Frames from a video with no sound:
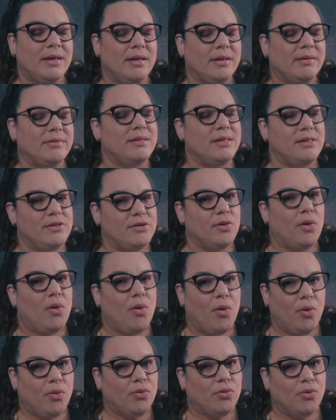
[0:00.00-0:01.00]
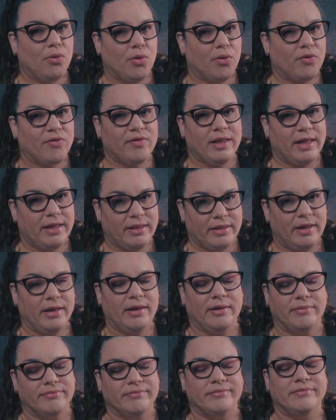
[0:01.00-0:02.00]
since the whole Google Slate
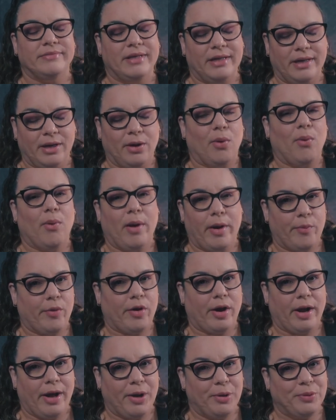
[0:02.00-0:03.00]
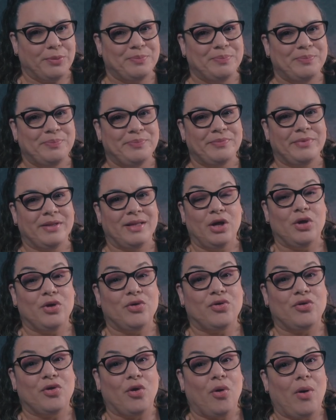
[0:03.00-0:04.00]
thing didn't quite work out.
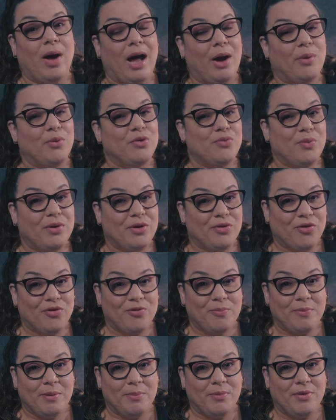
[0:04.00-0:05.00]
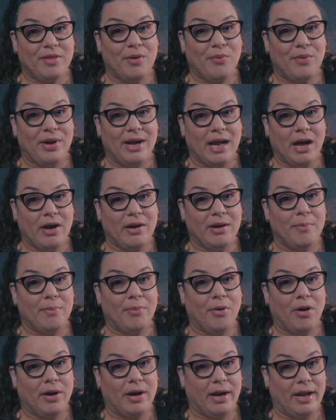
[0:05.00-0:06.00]
So I was one of those people that went out and
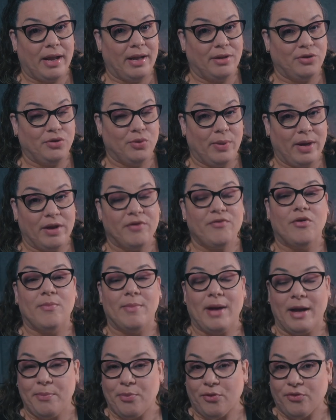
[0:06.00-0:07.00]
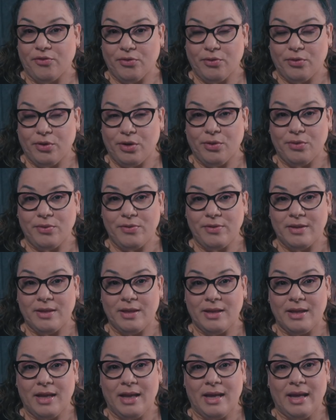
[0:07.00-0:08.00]
bought a Duet for my personal use,
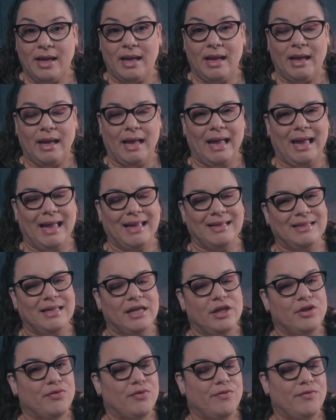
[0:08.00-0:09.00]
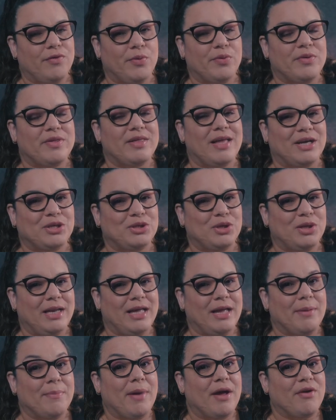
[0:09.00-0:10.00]
and its review was
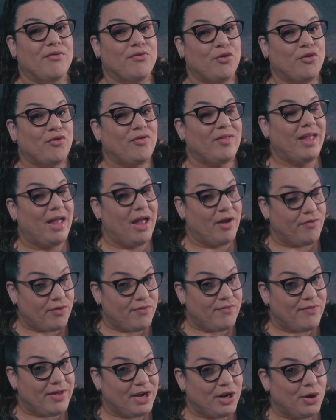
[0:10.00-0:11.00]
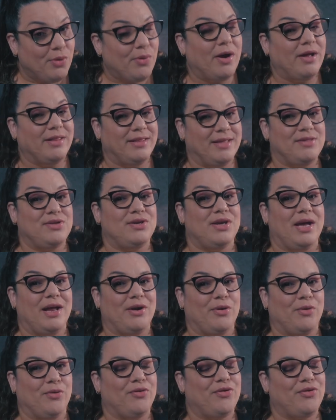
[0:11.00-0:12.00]
actually my first ever video on this
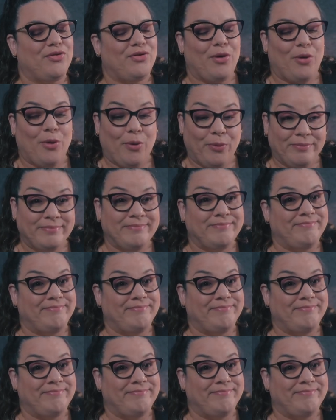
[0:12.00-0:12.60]
channel. So